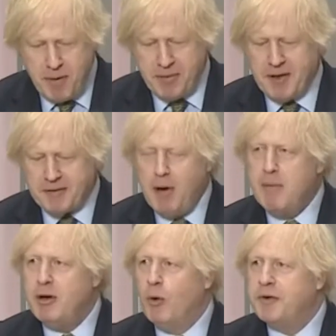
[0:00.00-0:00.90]
But this
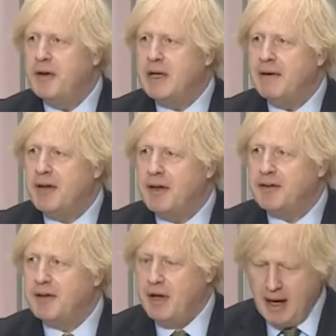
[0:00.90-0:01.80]
moment also gives
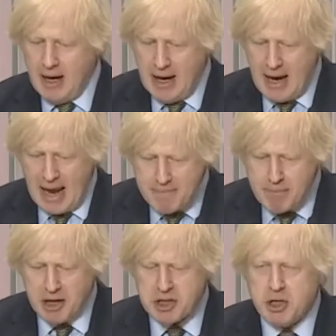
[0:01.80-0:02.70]
us a
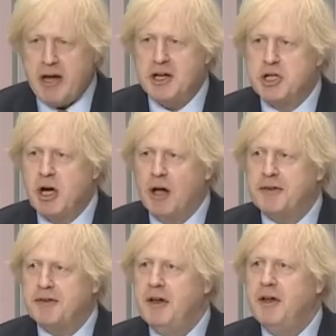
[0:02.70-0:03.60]
much greater
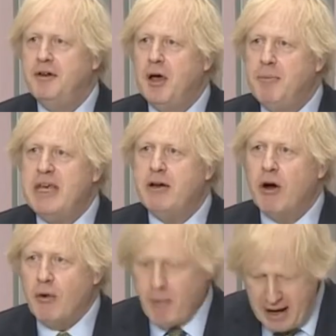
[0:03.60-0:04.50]
chance to be
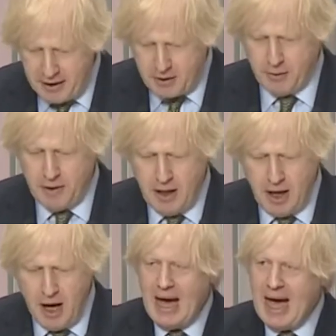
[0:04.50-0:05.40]
radical,
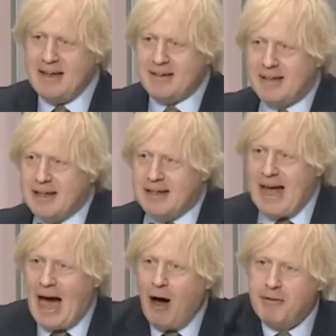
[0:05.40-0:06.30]
and it's to
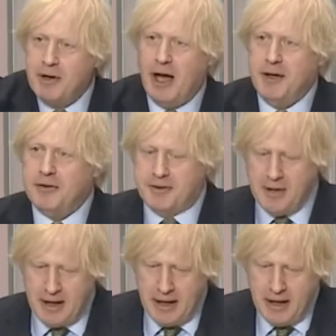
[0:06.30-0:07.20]
galvanise
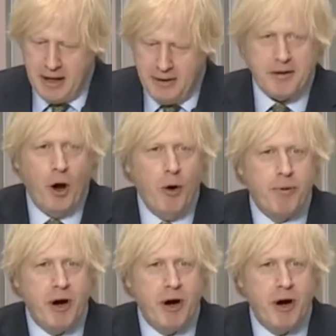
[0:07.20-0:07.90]
this whole